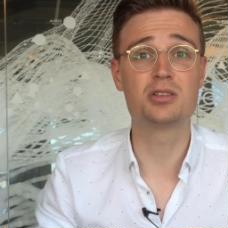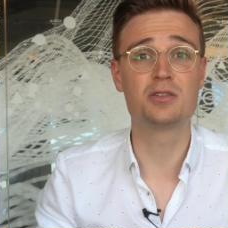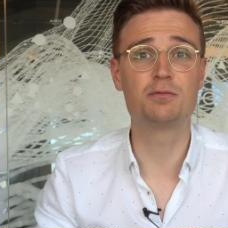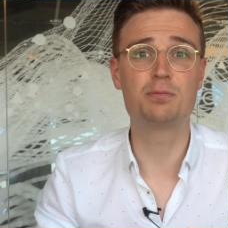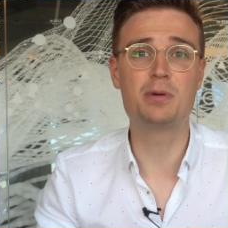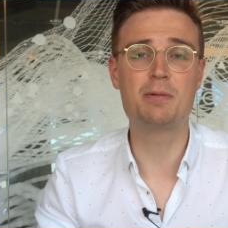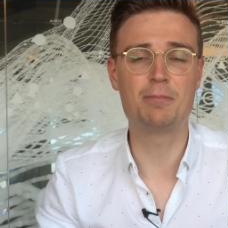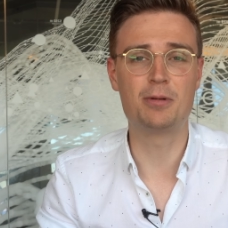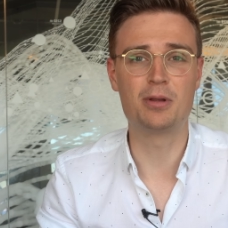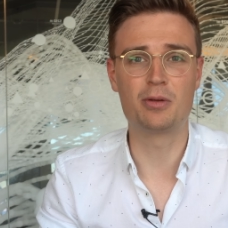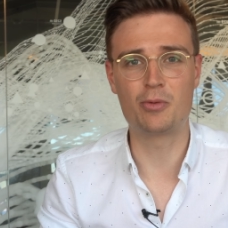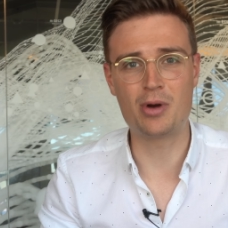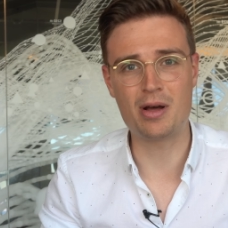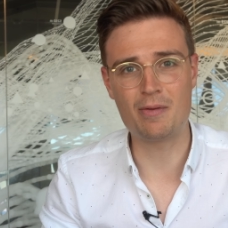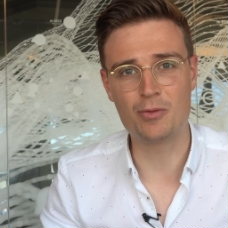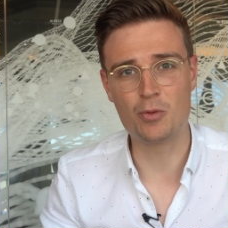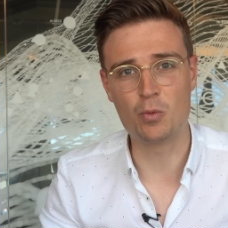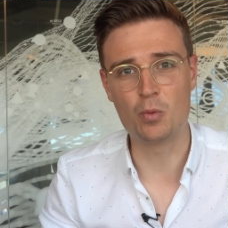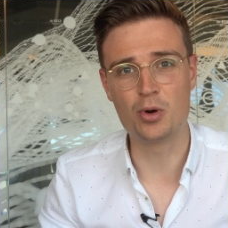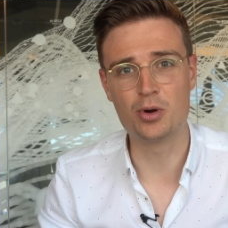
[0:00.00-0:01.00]
of people
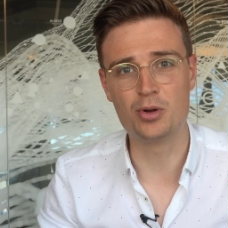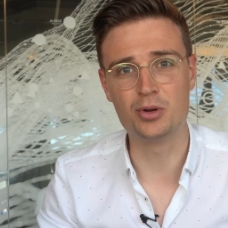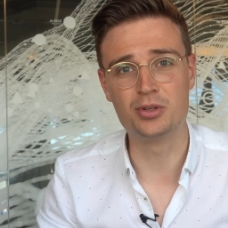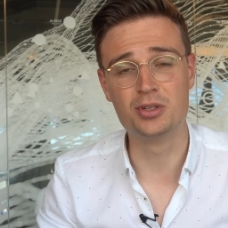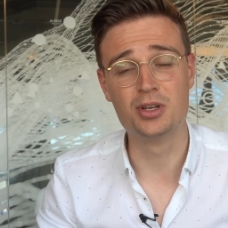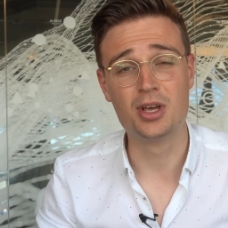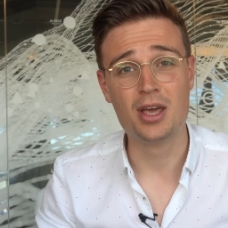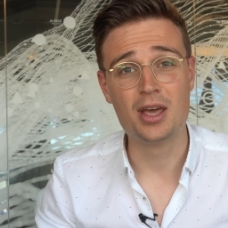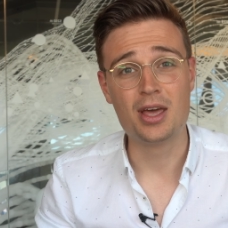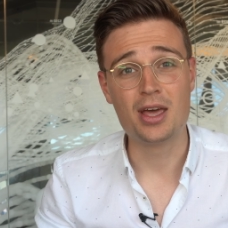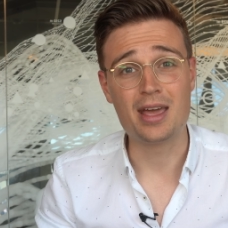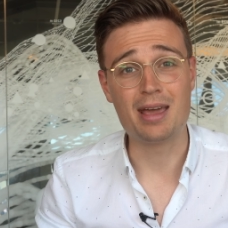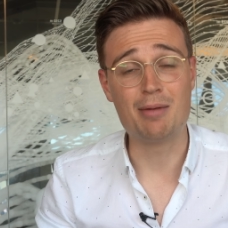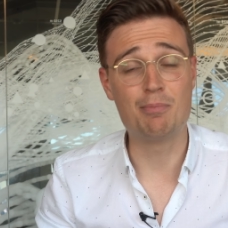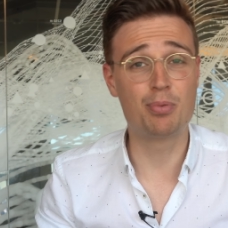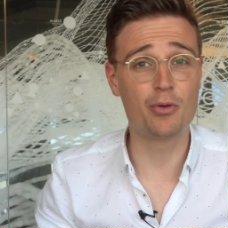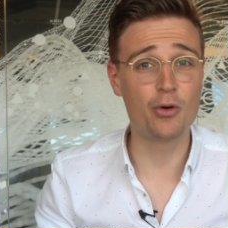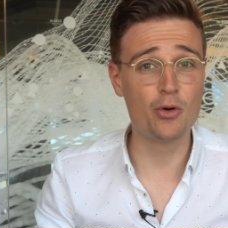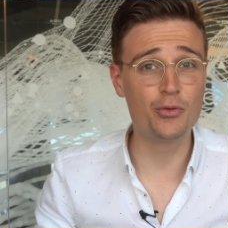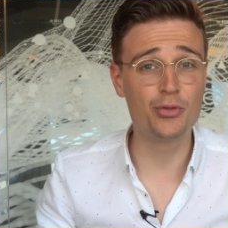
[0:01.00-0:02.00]
around the world
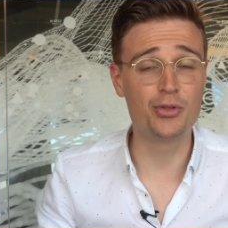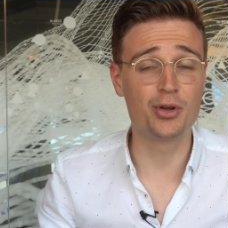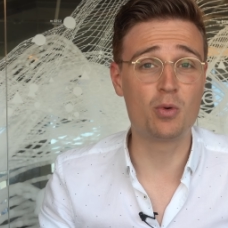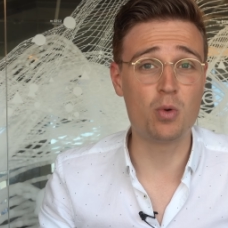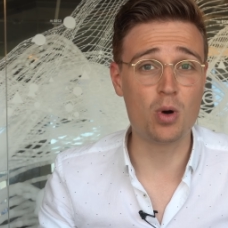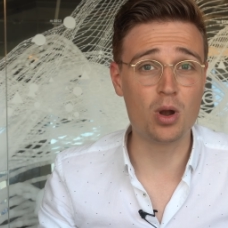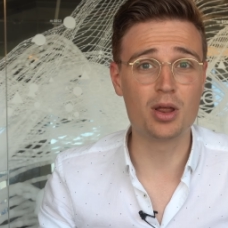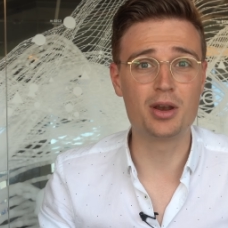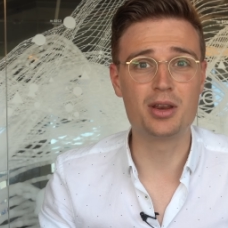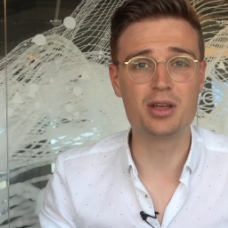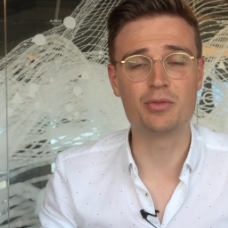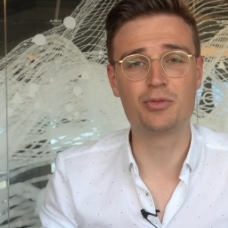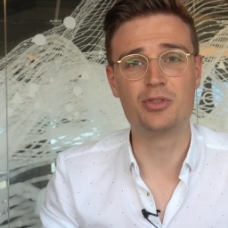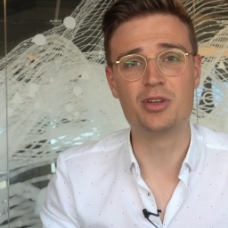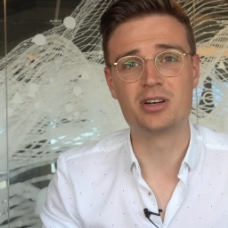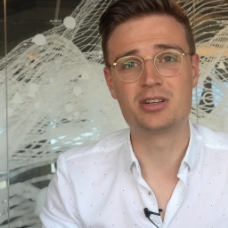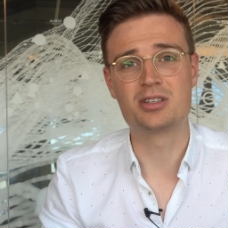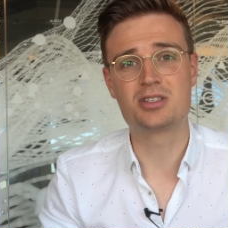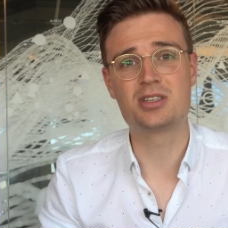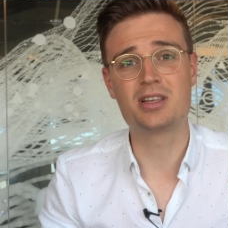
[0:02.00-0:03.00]
improve the quality of
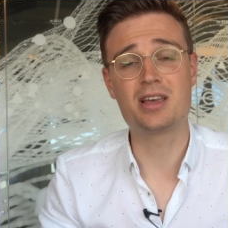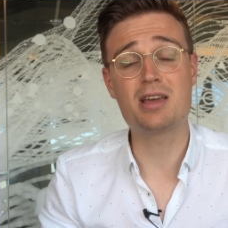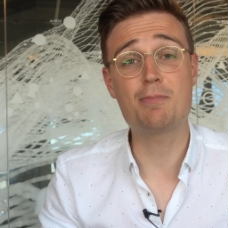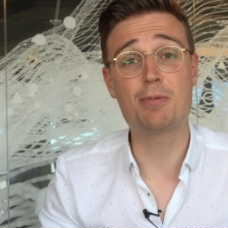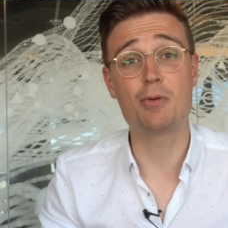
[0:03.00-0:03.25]
their sleep